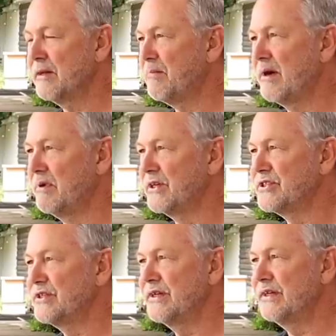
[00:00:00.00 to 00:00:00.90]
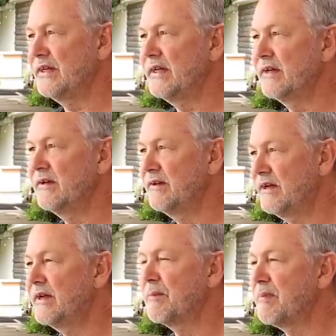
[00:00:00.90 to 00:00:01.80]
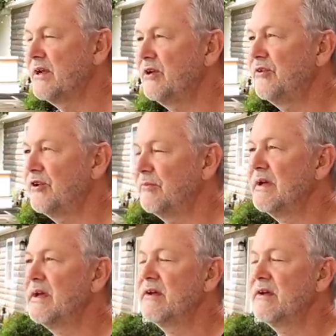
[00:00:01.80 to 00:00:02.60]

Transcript: to publish and to get up on YouTube.